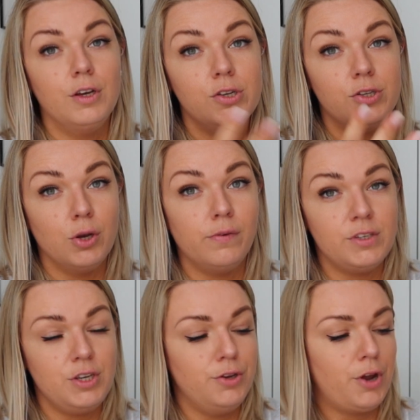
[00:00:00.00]
So
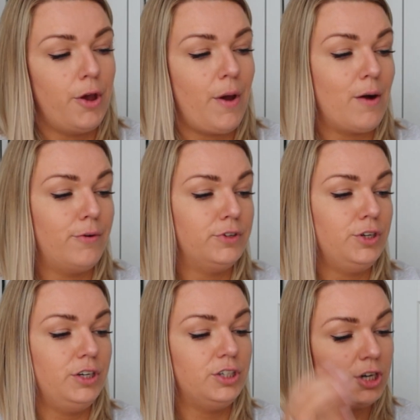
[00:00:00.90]
obviously you know how often you
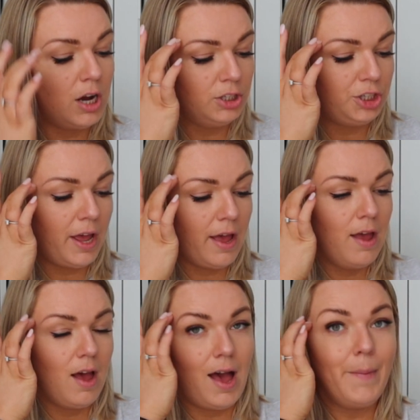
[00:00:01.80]
need to charge it.
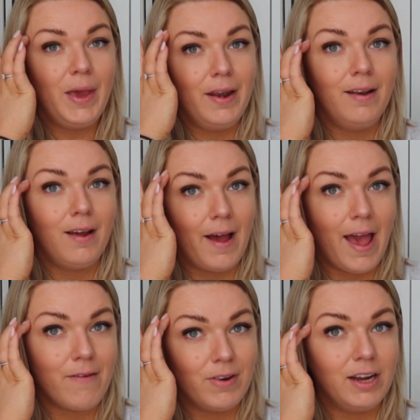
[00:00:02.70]
I mean, I
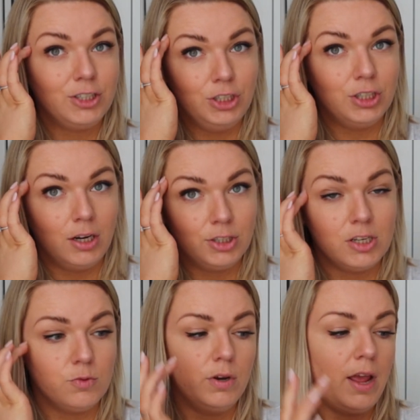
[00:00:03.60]
haven't actually charged
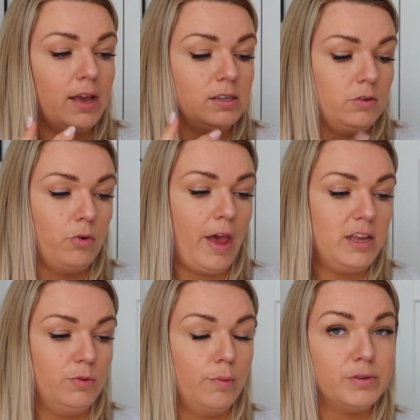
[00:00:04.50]
this one yet. It's still got
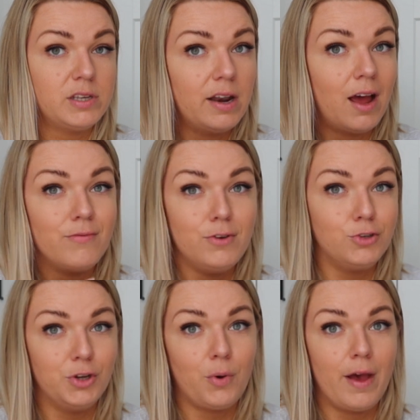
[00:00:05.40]
81%. I've
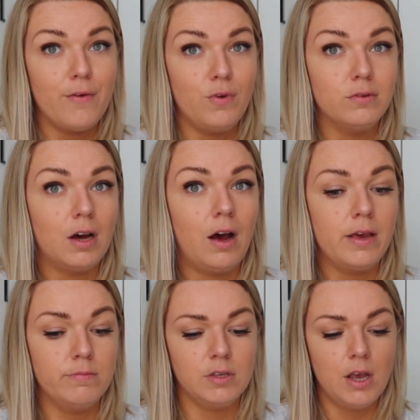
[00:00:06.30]
used it quite a few
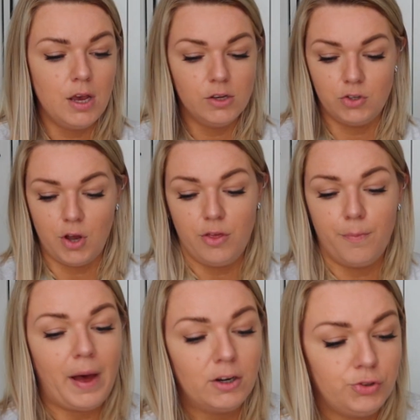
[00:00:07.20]
times. So the
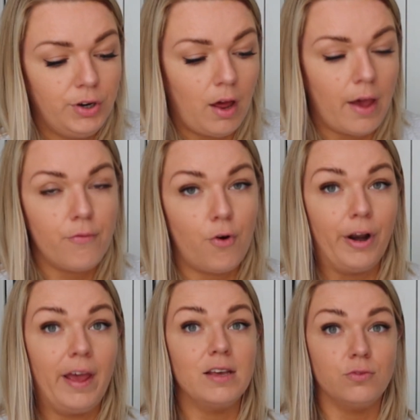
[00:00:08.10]
battery life on
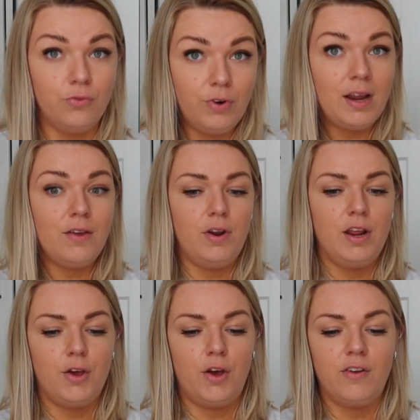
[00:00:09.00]
it is really,
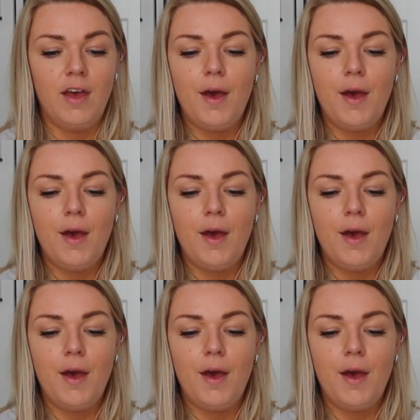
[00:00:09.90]
really good.